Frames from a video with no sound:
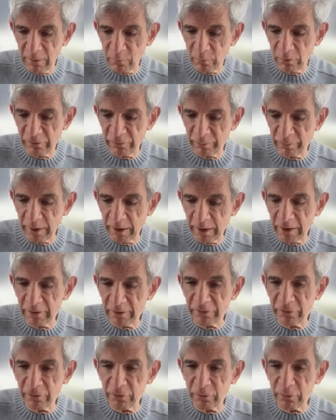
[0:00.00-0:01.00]

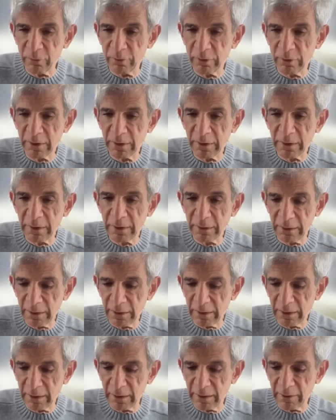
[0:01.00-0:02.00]
respond to
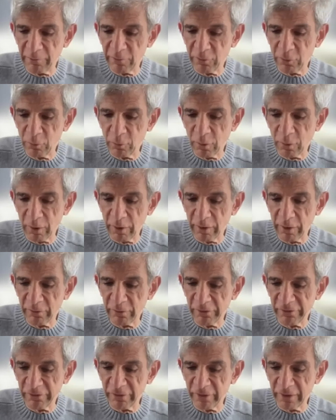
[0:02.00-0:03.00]
uh, if you are
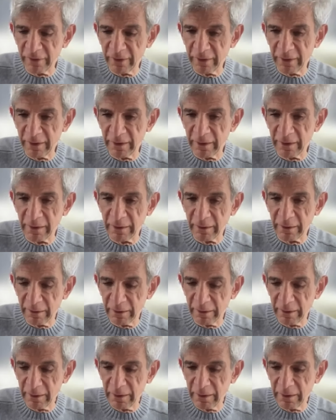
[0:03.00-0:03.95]
interested in